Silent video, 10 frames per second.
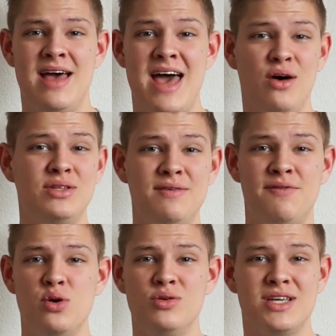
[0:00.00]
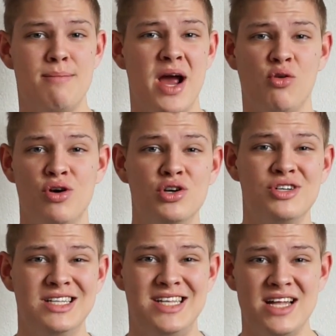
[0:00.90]
healthy foods and
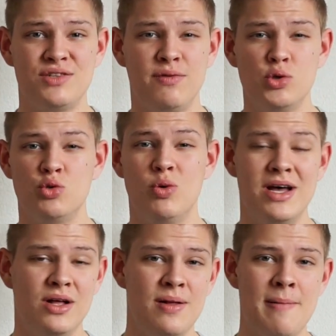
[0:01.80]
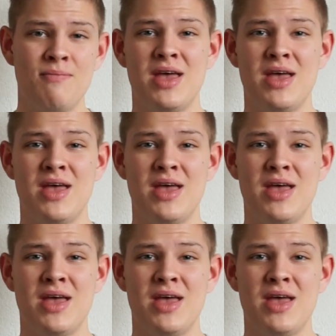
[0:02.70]
micronutrient dense foods will,